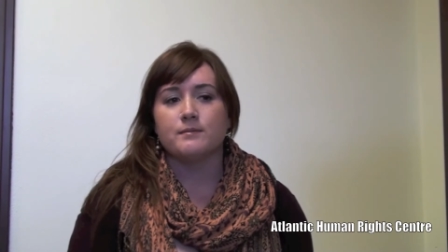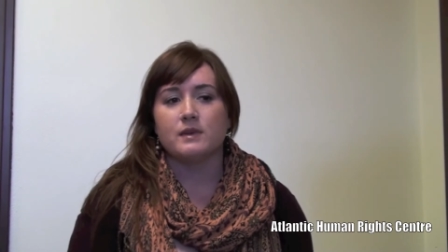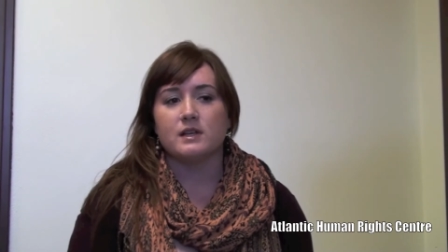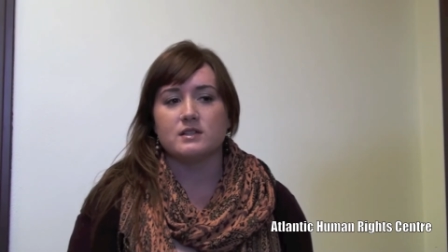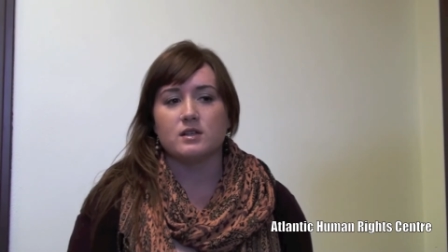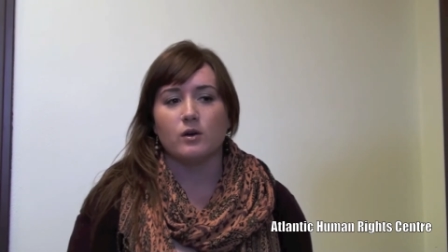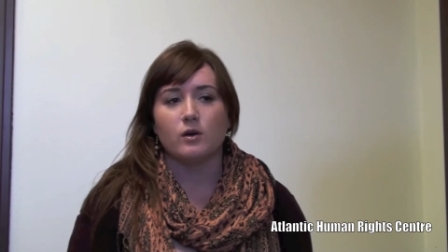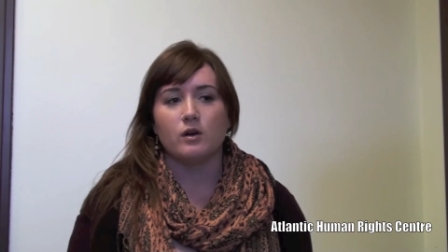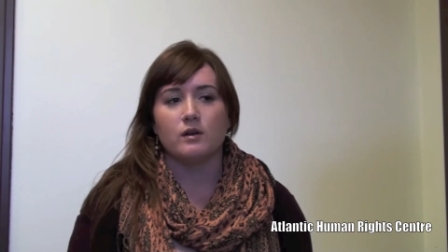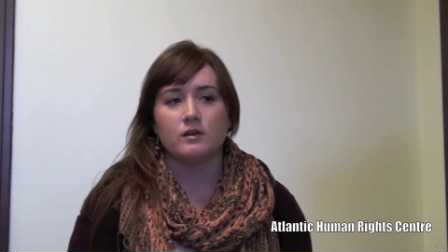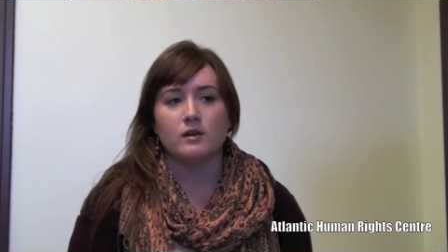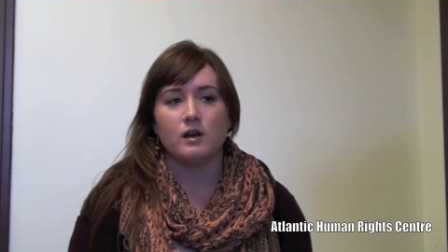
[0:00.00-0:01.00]
And so
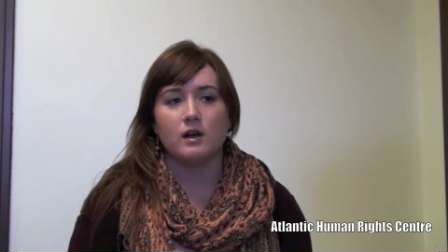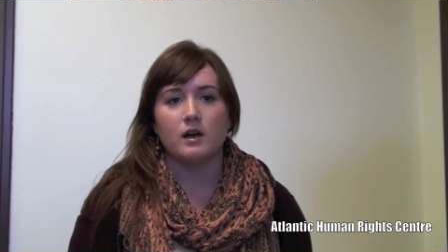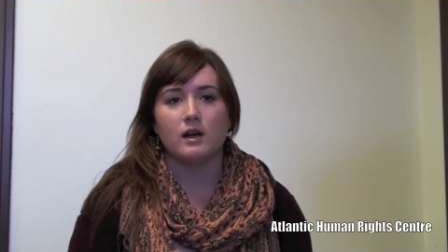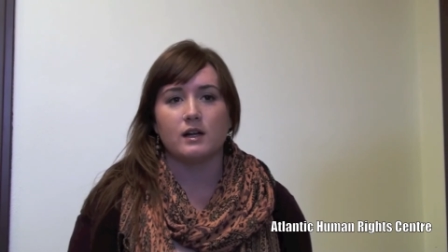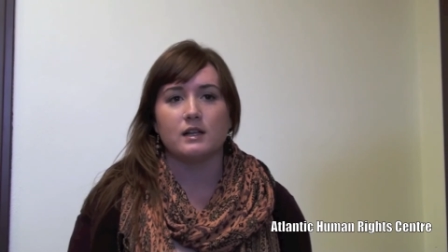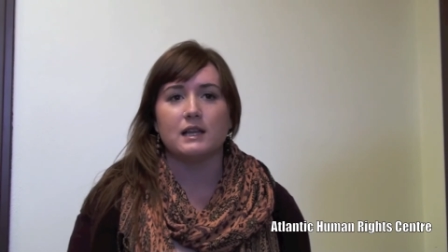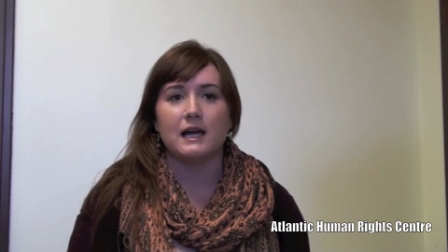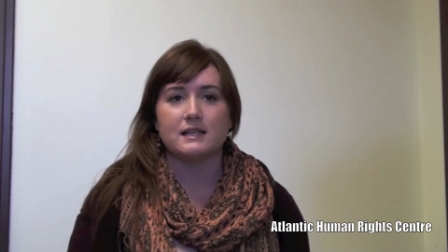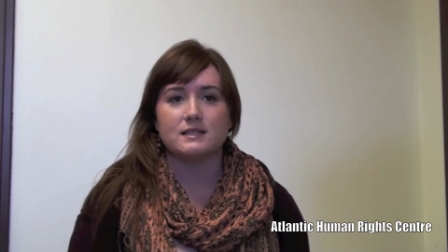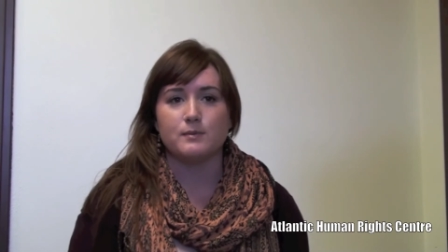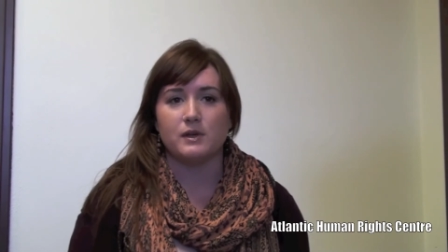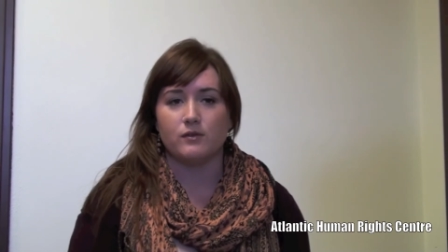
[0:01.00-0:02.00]
a
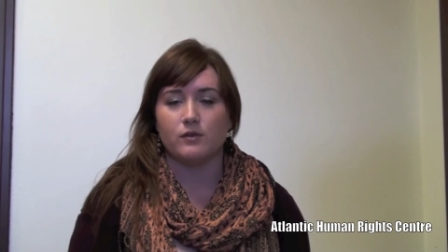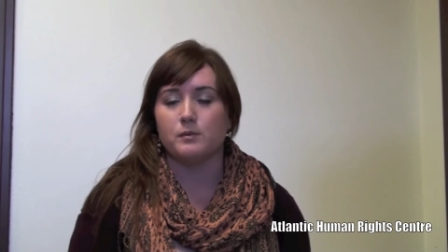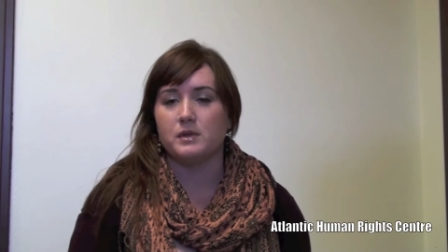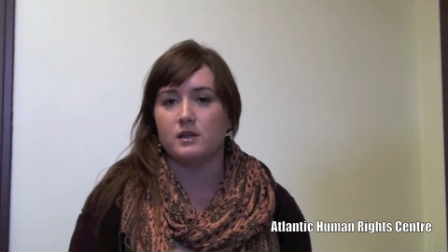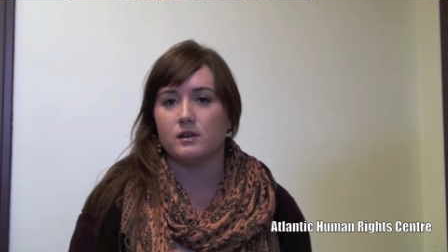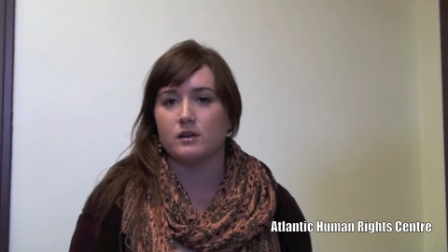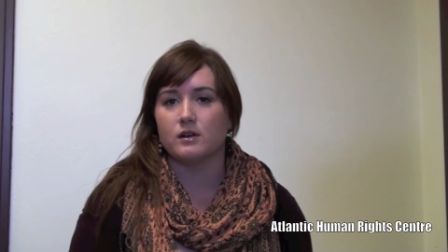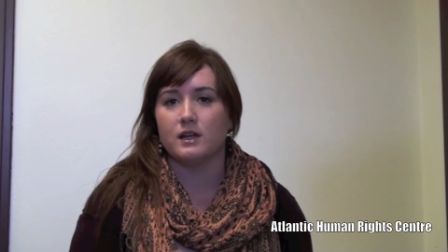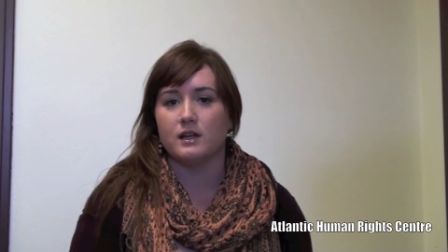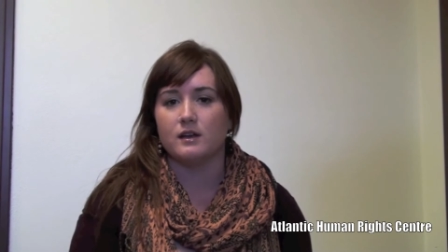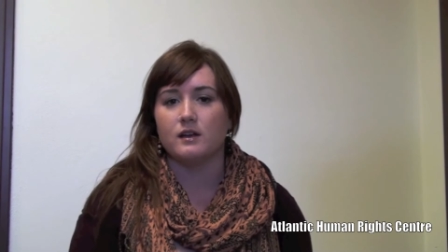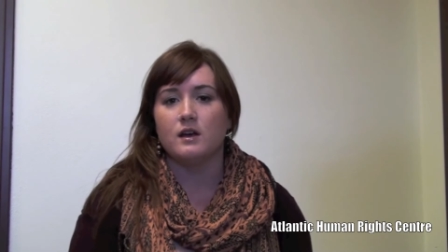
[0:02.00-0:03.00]
classmate from here
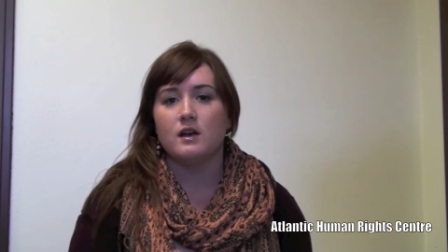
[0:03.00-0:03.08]
and